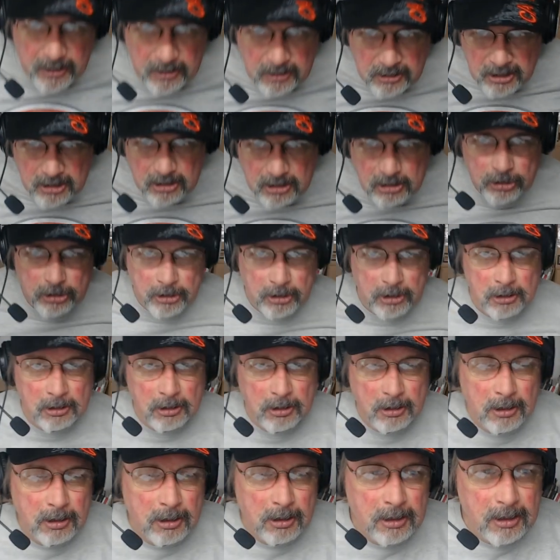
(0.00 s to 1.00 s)
t-shirt
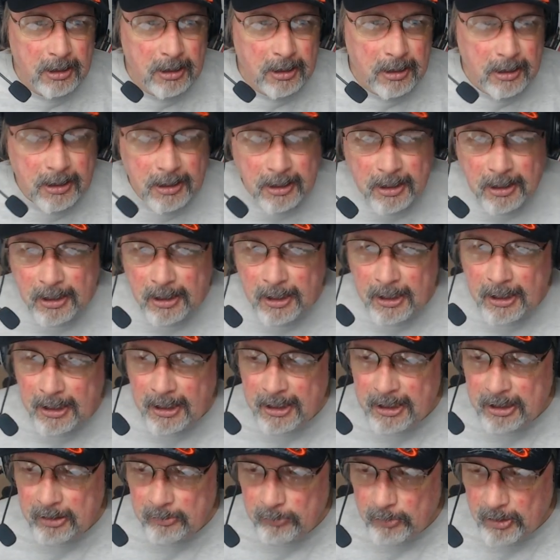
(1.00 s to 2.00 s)

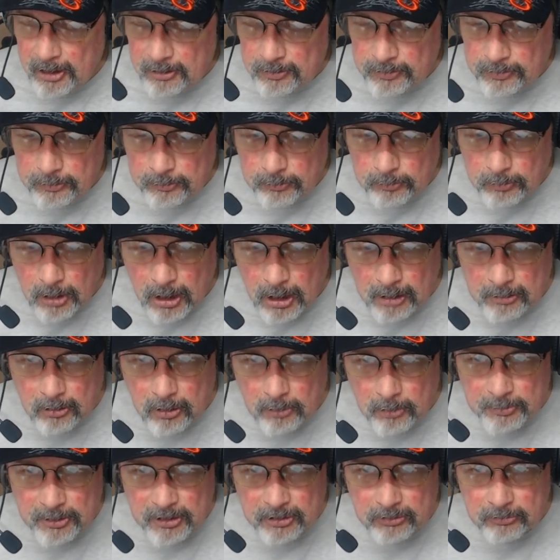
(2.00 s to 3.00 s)
anyways I'm going
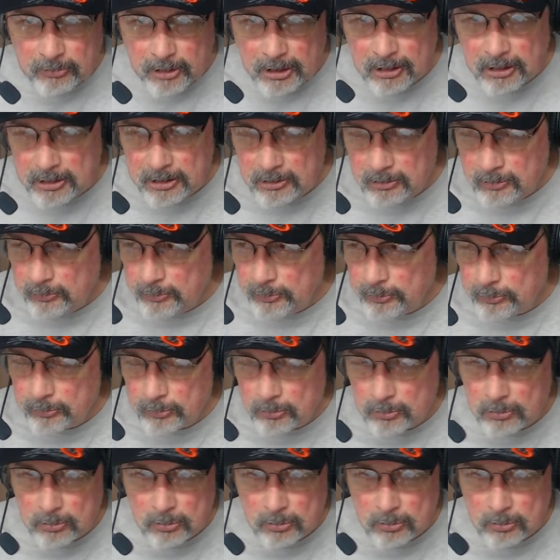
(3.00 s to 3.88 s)
to be strictly do,